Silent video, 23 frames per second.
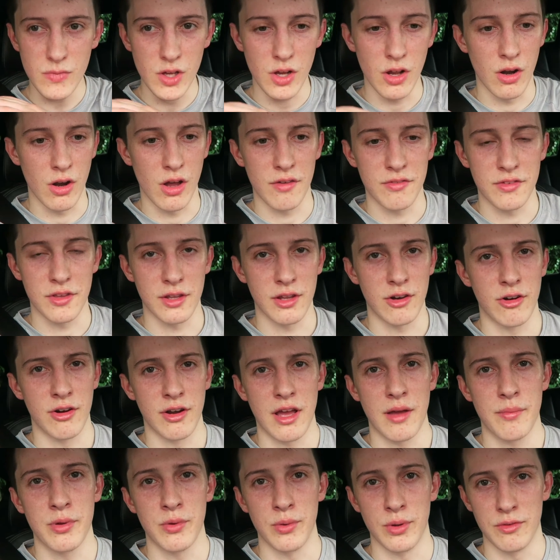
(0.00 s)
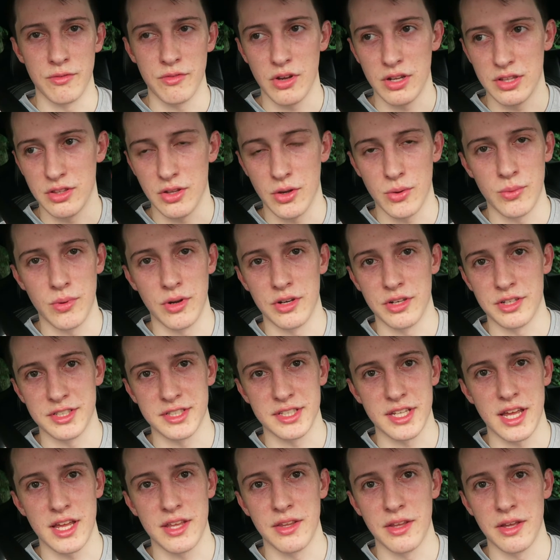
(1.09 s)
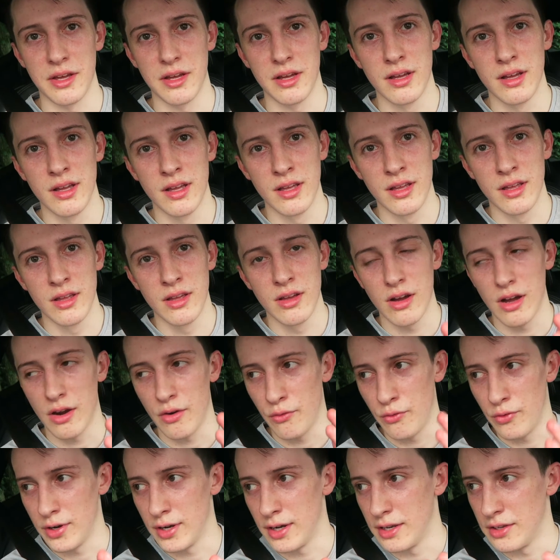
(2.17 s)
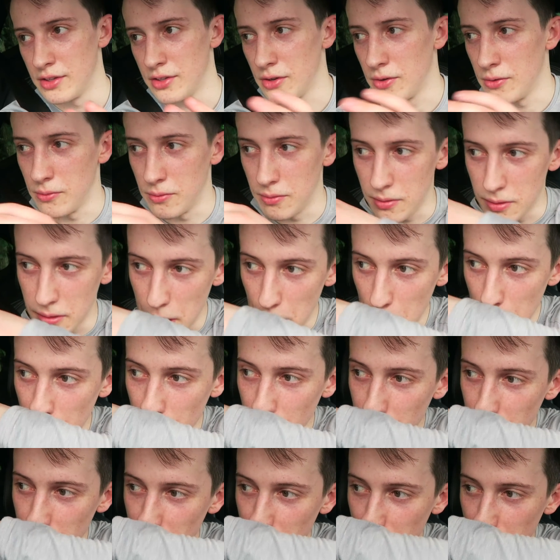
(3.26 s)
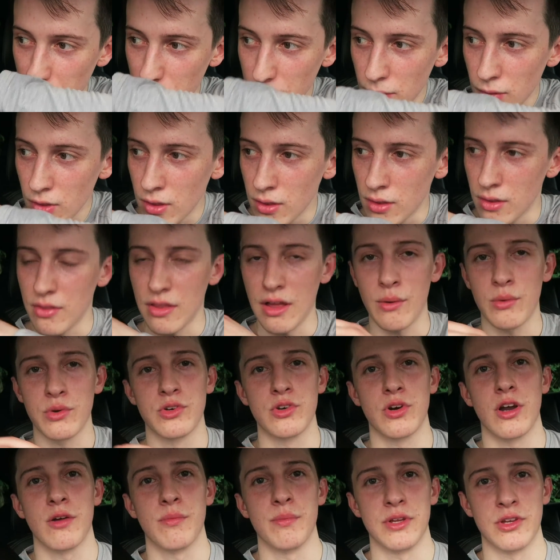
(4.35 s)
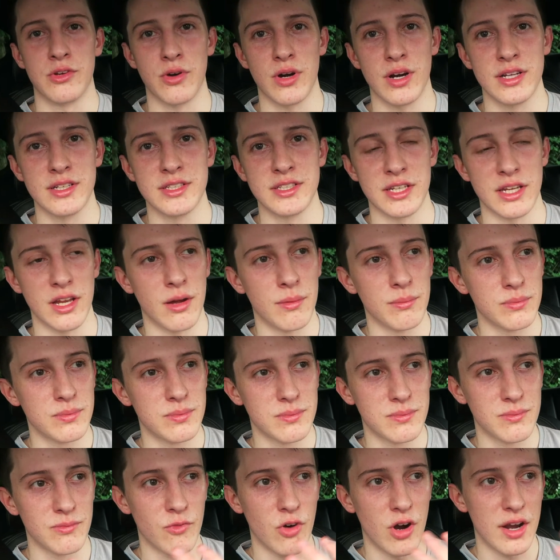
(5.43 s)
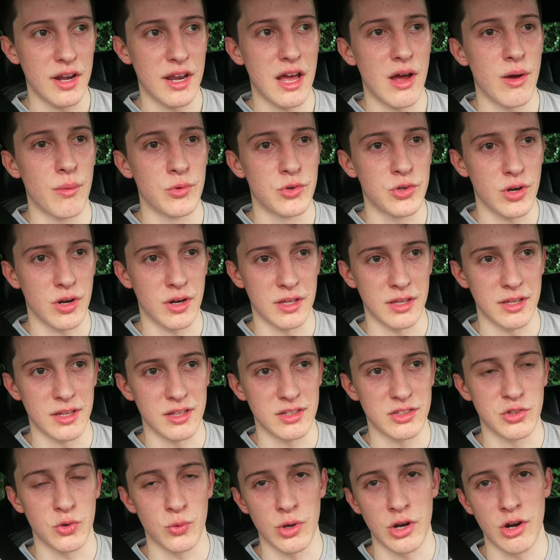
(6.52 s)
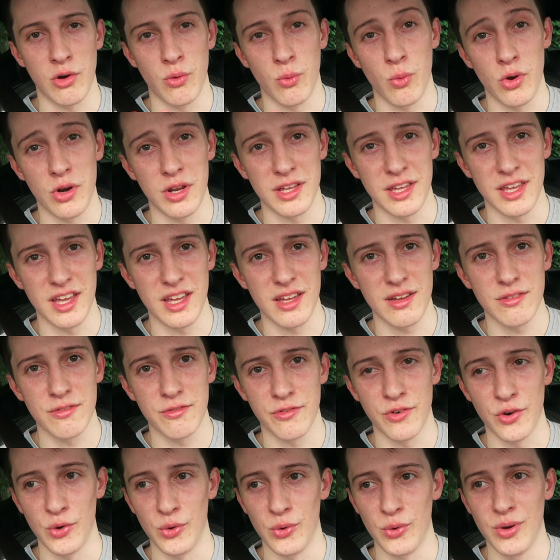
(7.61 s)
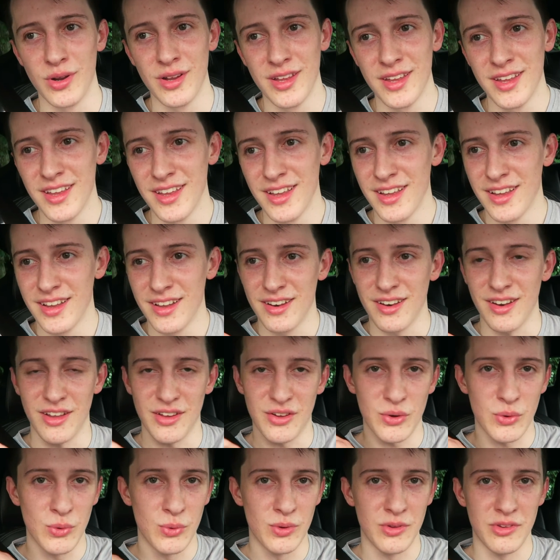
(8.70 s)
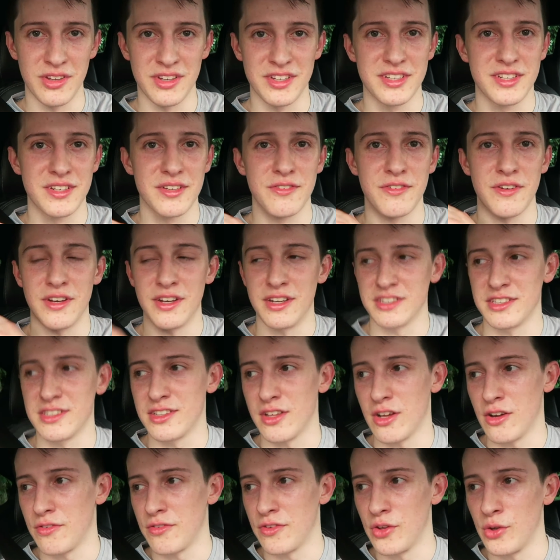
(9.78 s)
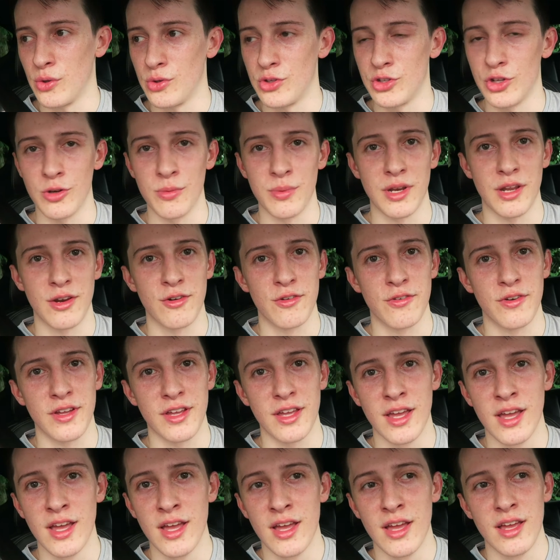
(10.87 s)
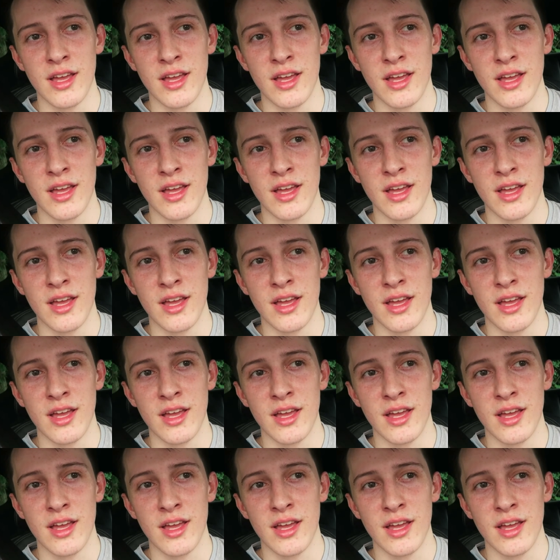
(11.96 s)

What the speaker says: a life that they're unhappy with, I don't understand that. I really don't. That would drive me crazy. Right now I'm trying to get to where I want to get through like all of this fitness stuff, YouTube and everything,